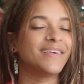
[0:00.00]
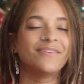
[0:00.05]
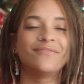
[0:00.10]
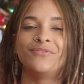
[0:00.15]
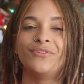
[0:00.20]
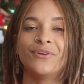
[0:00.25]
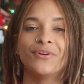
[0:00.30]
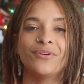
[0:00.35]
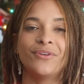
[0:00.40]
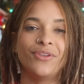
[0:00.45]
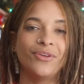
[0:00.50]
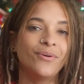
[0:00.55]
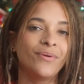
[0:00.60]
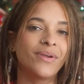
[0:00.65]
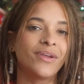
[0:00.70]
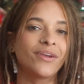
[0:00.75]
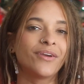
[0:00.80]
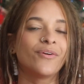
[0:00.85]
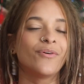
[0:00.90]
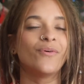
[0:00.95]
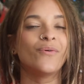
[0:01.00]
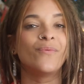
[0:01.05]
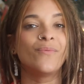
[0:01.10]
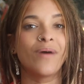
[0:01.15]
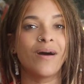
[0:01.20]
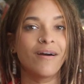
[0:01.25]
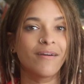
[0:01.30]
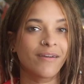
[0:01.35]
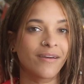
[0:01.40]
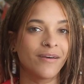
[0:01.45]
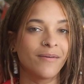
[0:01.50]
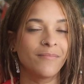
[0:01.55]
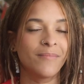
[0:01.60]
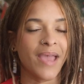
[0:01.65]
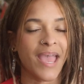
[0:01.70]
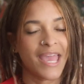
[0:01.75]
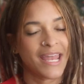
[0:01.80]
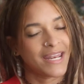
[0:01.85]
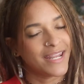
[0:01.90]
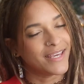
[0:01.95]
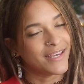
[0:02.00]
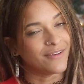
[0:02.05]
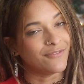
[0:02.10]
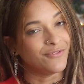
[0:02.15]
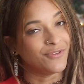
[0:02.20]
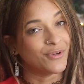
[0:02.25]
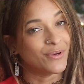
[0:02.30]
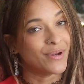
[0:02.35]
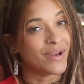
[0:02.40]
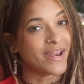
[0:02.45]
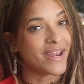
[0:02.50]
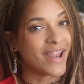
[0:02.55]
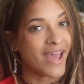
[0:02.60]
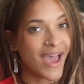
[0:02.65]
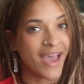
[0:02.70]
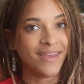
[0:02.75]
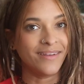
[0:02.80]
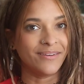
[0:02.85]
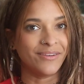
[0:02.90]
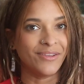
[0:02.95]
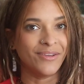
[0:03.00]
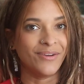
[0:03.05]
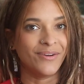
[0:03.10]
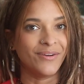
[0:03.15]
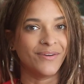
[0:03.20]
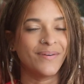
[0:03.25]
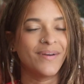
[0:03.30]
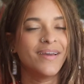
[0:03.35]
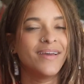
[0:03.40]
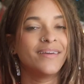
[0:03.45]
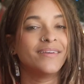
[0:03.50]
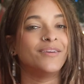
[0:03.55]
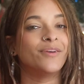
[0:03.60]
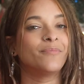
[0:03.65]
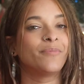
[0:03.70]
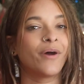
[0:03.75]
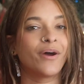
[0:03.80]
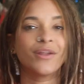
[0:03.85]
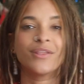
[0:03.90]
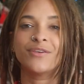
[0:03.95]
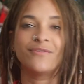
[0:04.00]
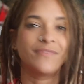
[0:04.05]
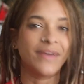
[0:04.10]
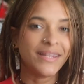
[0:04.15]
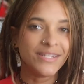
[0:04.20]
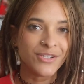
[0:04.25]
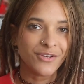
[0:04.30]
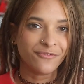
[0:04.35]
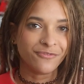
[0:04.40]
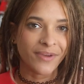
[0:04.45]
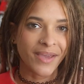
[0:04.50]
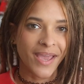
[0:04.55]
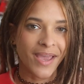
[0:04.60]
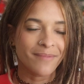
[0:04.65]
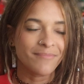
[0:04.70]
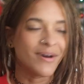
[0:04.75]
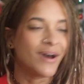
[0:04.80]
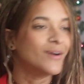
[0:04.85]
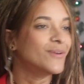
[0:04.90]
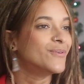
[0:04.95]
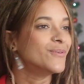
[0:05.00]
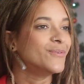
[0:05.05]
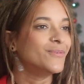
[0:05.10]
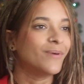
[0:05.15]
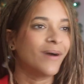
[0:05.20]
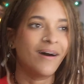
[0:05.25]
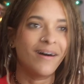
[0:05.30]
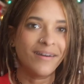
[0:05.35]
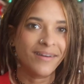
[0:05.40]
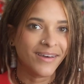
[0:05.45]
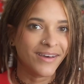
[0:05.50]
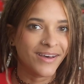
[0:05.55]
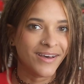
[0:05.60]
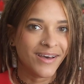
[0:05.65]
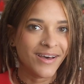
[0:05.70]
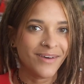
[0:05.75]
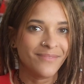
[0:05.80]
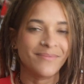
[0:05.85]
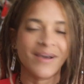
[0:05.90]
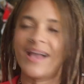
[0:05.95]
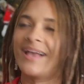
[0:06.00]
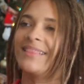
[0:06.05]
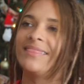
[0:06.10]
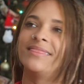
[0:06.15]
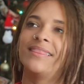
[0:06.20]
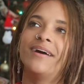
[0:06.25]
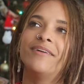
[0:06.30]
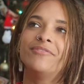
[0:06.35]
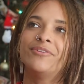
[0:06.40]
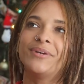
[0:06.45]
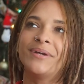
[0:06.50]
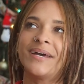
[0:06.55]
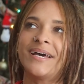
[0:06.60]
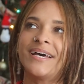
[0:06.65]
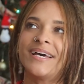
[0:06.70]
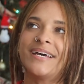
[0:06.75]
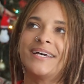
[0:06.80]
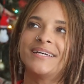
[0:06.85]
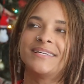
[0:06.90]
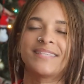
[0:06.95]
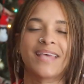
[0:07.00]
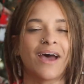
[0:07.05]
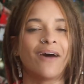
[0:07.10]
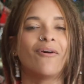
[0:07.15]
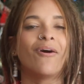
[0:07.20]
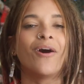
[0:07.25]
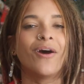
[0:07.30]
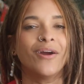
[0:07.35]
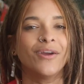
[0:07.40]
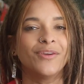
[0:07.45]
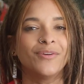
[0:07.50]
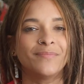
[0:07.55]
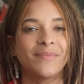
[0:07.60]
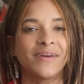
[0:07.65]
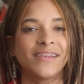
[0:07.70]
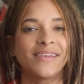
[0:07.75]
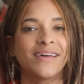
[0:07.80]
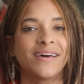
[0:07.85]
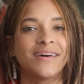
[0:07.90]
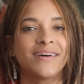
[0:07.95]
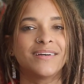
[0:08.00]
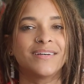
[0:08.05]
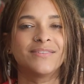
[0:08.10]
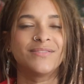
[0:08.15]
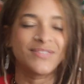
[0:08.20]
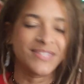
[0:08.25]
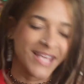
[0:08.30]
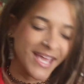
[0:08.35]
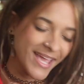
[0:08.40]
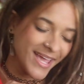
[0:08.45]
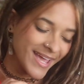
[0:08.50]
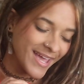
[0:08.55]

If you're new here, welcome. And if you're not new, you're part of the veggie fam, welcome. I love you guys. How are you my loves?